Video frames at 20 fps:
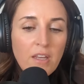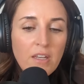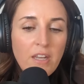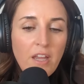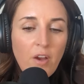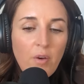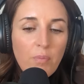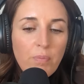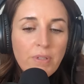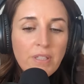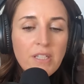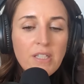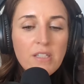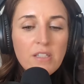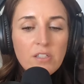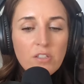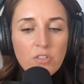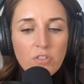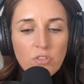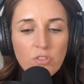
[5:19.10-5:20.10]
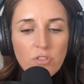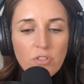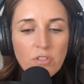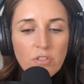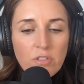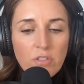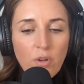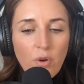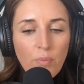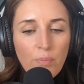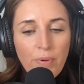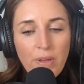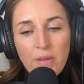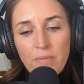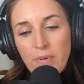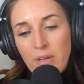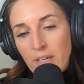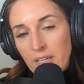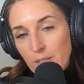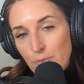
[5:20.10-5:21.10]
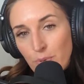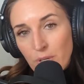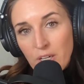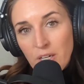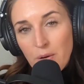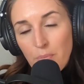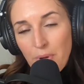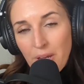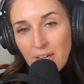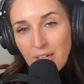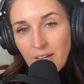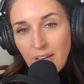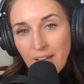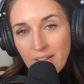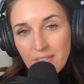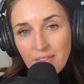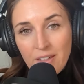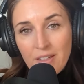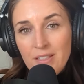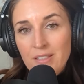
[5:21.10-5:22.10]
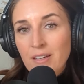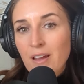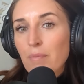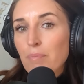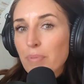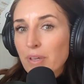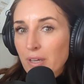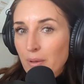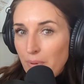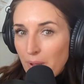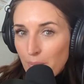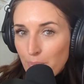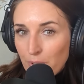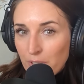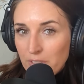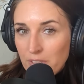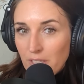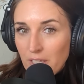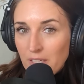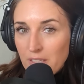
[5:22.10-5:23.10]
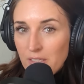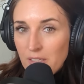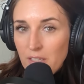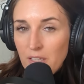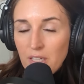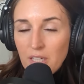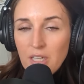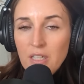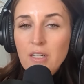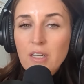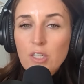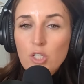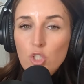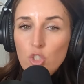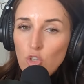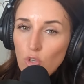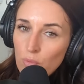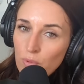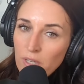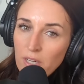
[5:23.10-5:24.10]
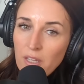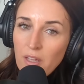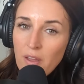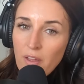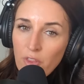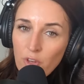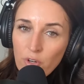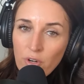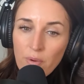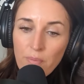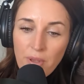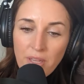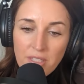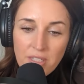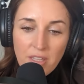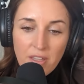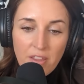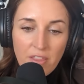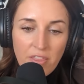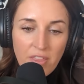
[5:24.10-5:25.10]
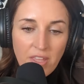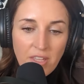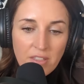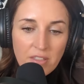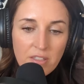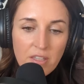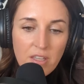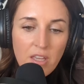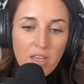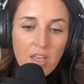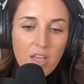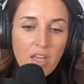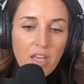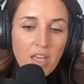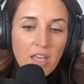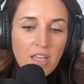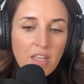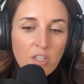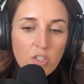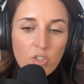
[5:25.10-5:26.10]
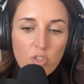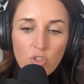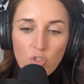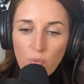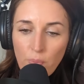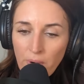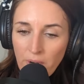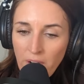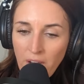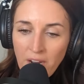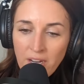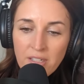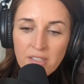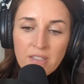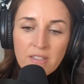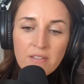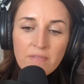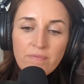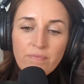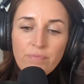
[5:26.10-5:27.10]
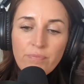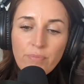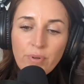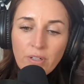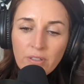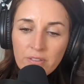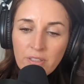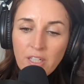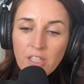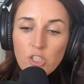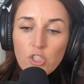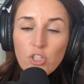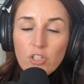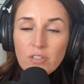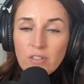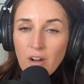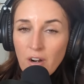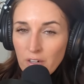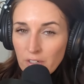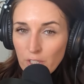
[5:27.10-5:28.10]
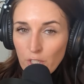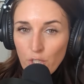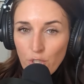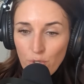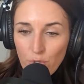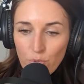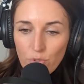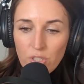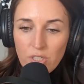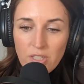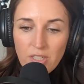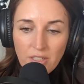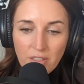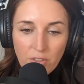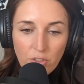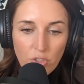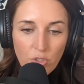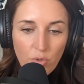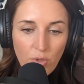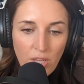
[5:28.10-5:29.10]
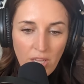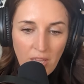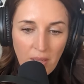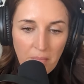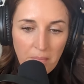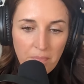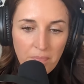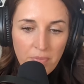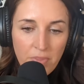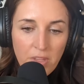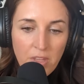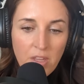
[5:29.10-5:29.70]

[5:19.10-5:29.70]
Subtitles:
Now, please don't paint my husband in a bad light that he's not big about birthdays. He does so many other amazing things. He is super nice. Birthdays just aren't a huge deal to him.